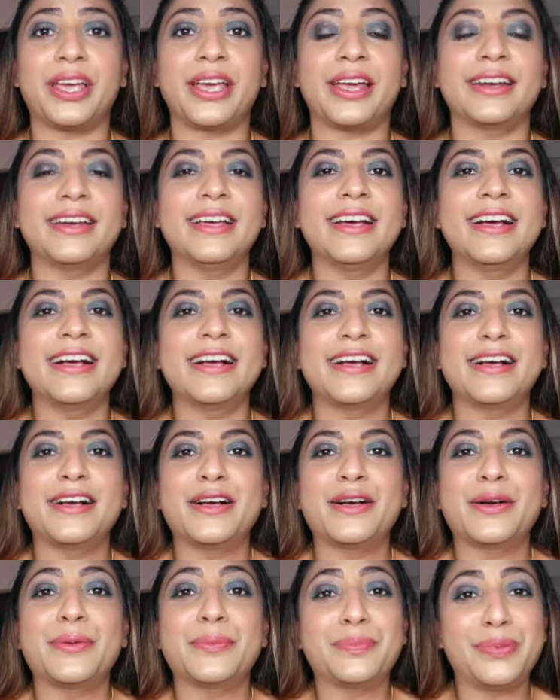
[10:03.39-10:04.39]
in,
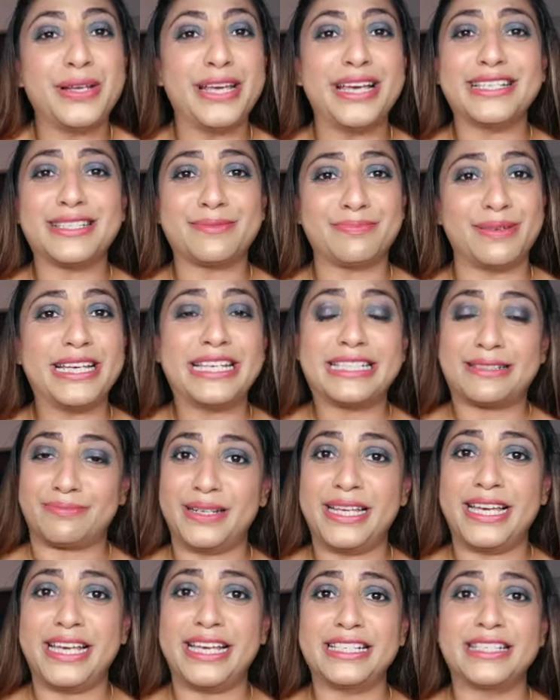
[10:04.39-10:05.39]

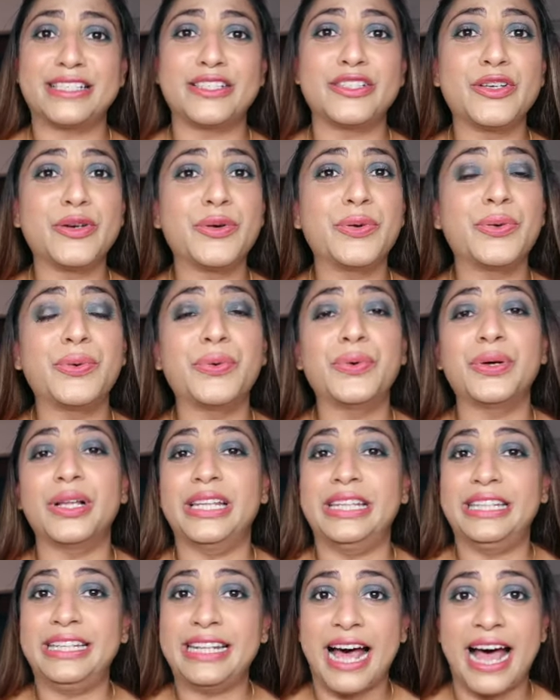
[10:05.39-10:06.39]
please do
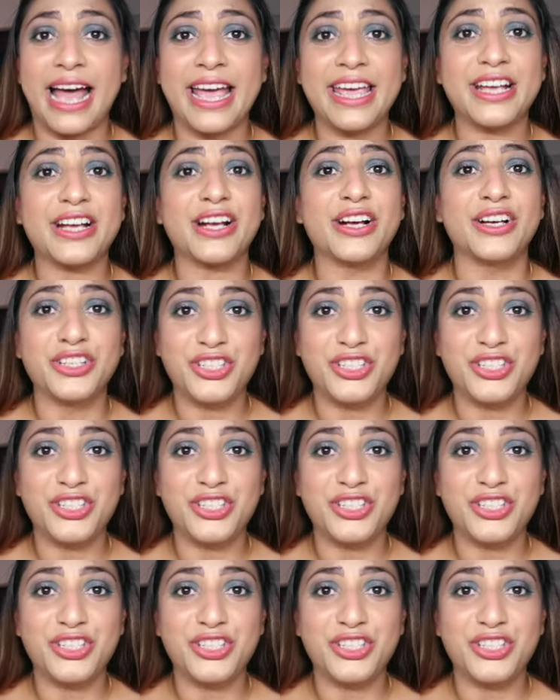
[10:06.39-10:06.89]
like,